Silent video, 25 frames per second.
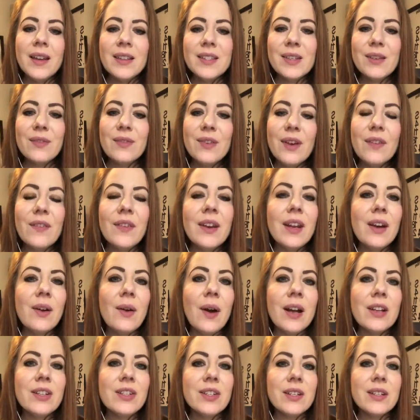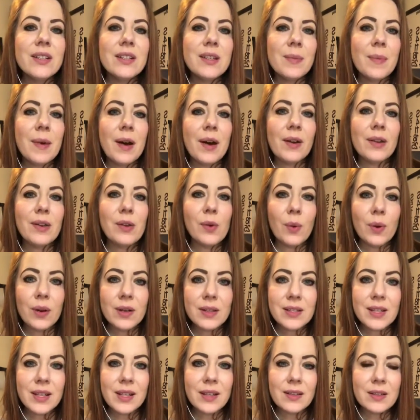So if you have any questions about your
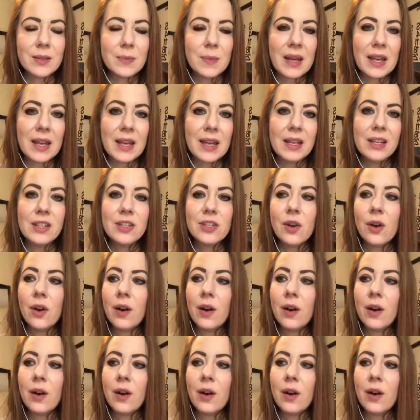sales page,